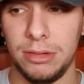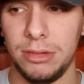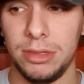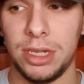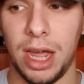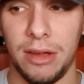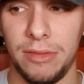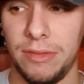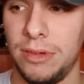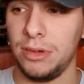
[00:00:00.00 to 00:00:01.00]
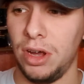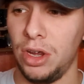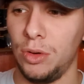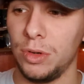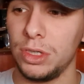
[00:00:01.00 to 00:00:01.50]
stuff. I
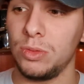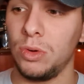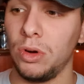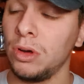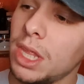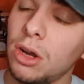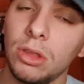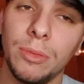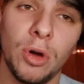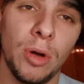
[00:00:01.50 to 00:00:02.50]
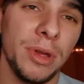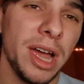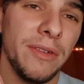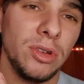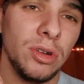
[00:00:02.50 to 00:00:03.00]
almost swore. Then on the bottom you
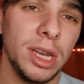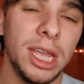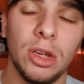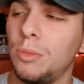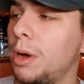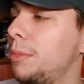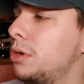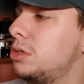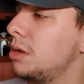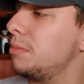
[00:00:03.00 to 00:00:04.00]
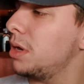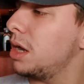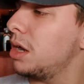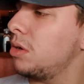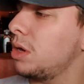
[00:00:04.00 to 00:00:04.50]
have your legal mumbo
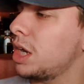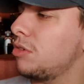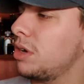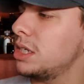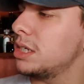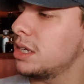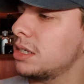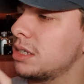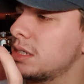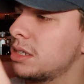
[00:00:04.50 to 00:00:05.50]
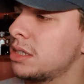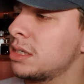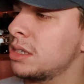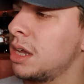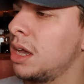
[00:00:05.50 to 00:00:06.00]
jumbo, ingredients,
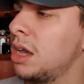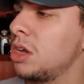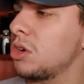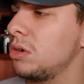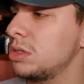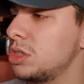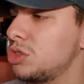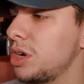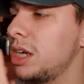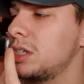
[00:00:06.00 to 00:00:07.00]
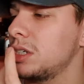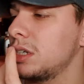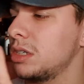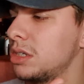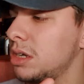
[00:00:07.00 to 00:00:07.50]

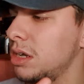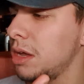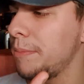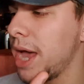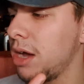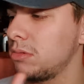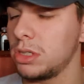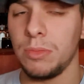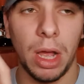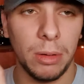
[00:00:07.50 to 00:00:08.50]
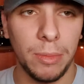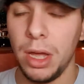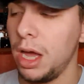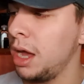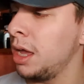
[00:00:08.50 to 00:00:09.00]
concentration, amount, blah blah
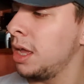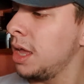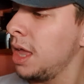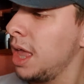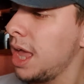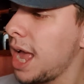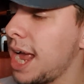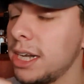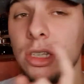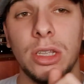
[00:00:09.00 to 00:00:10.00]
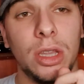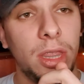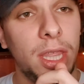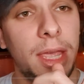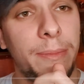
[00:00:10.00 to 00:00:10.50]
blah, and
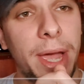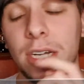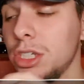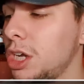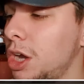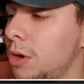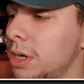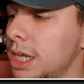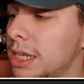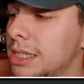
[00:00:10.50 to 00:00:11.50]
the batch code is